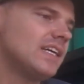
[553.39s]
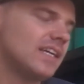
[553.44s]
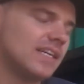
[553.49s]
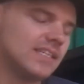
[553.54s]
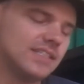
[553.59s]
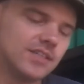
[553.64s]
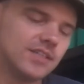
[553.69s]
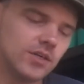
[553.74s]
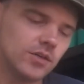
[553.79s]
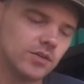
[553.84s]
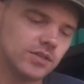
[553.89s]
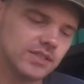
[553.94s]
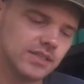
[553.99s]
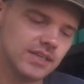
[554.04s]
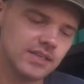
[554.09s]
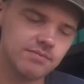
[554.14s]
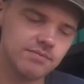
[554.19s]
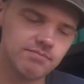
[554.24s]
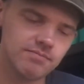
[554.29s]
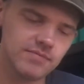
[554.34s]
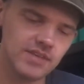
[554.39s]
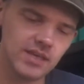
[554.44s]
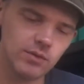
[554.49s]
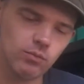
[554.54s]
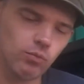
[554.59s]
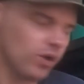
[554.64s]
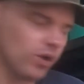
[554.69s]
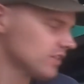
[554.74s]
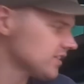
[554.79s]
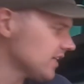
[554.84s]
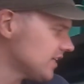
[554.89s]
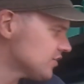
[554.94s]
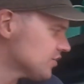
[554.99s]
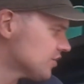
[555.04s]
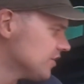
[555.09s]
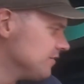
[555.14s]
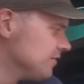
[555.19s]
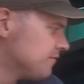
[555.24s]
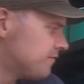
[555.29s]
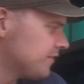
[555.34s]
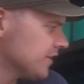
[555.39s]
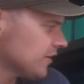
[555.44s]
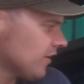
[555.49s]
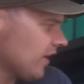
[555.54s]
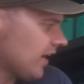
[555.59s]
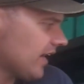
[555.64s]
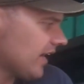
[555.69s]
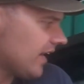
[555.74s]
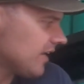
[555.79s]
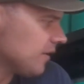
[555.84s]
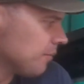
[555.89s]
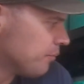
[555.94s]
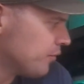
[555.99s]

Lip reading: you know, it works. I just couldn't figure out how to